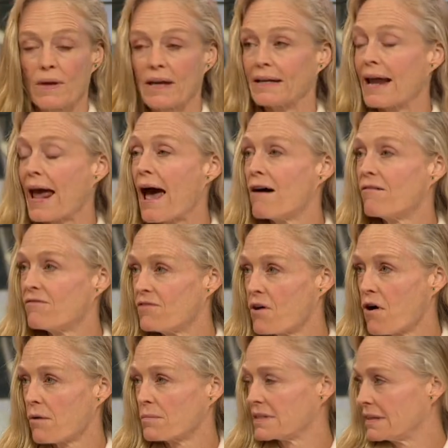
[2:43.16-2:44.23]
we can have
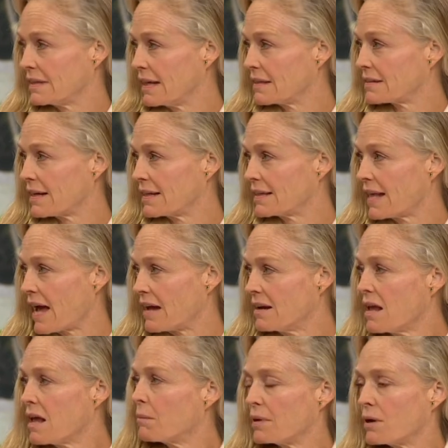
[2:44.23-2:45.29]
farms and things like that.
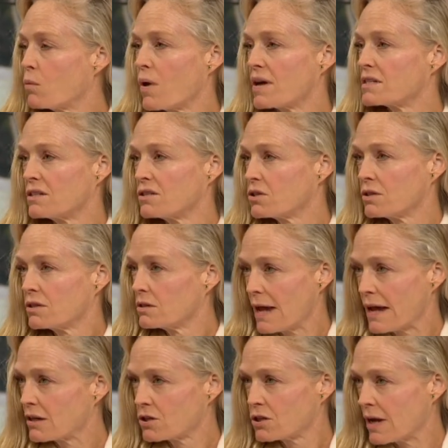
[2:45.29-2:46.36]
But it wasn't,
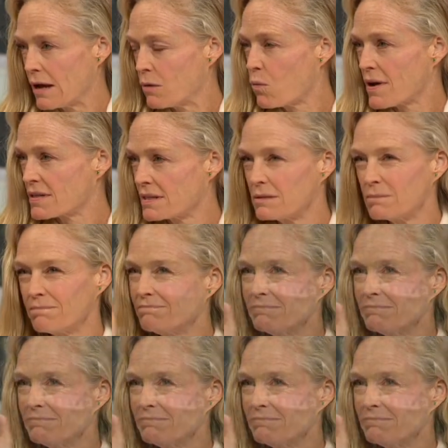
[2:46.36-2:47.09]
it wasn't